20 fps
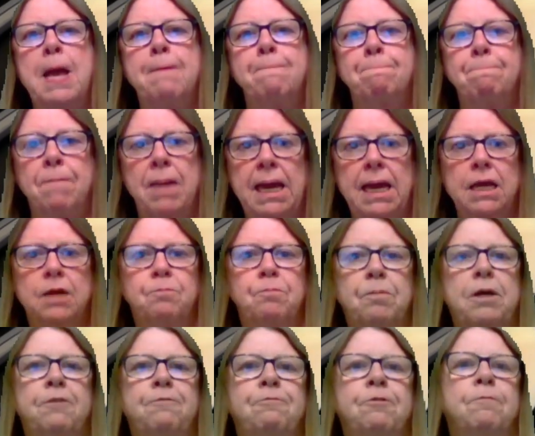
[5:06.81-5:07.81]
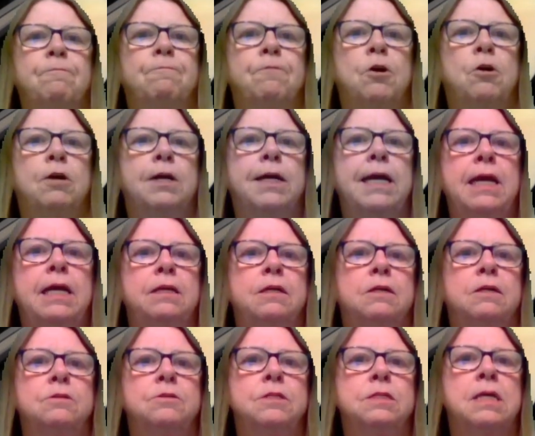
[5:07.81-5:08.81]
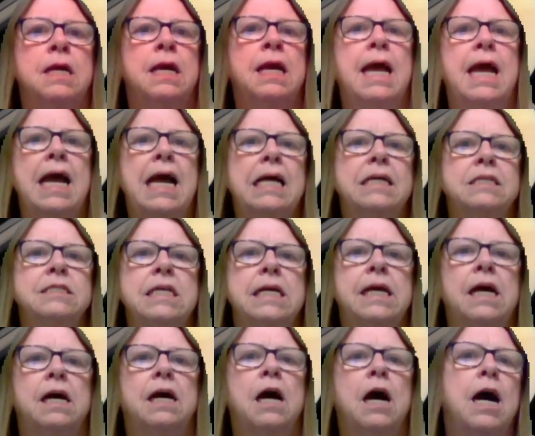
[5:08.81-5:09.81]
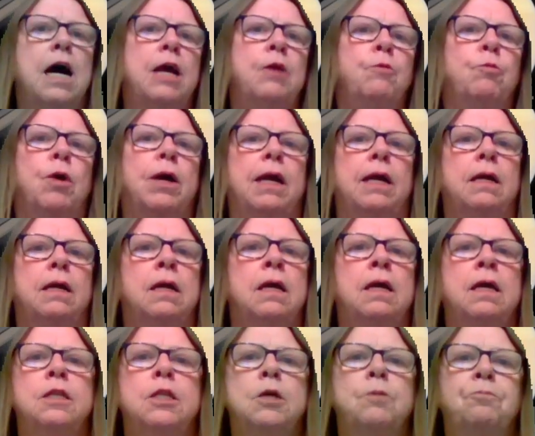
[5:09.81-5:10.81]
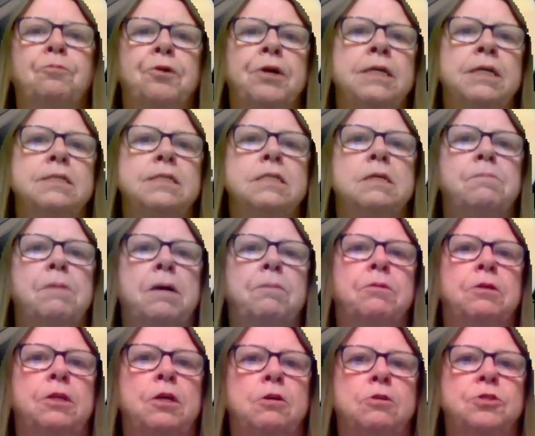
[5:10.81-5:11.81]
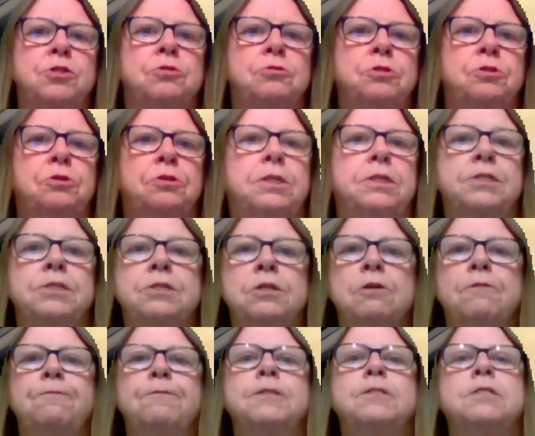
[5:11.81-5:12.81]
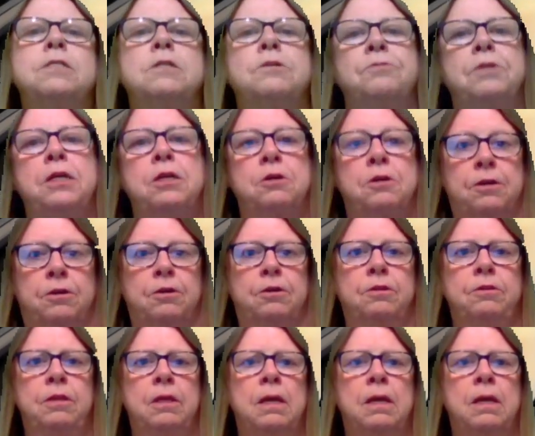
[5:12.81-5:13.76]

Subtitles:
Magma from volcanoes acts like a highway that brings them up closer to the surface of the Earth